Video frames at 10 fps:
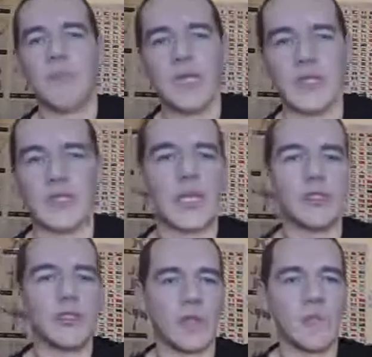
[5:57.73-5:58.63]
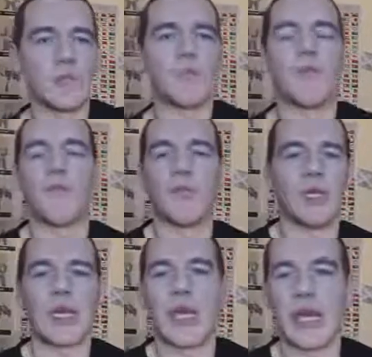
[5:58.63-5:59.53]
make the certain jumps
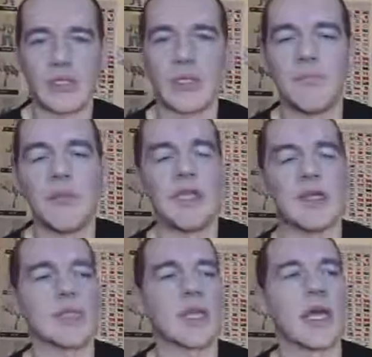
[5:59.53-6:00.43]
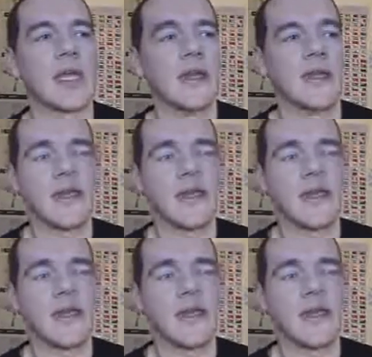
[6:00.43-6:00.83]
before you can actually beat this guy.